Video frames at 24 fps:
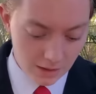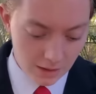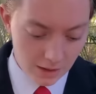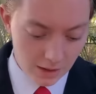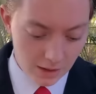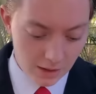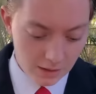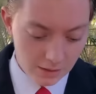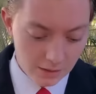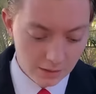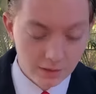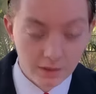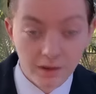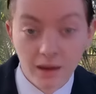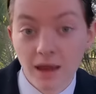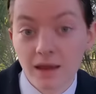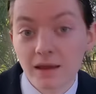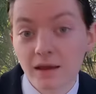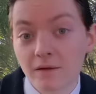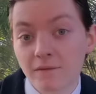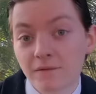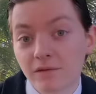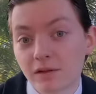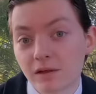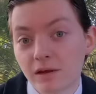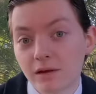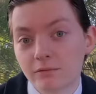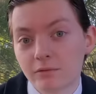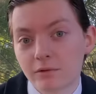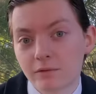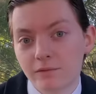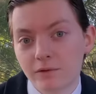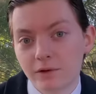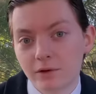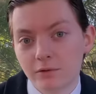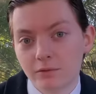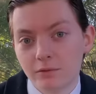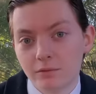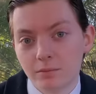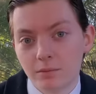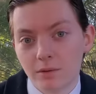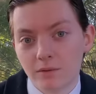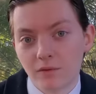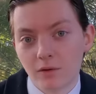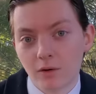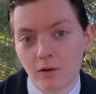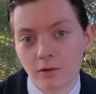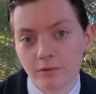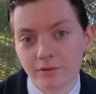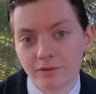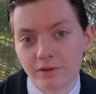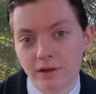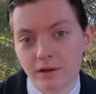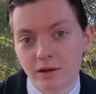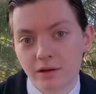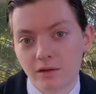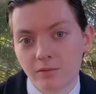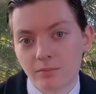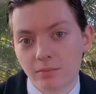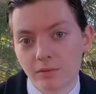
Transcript: And it's a KFC review, of all things,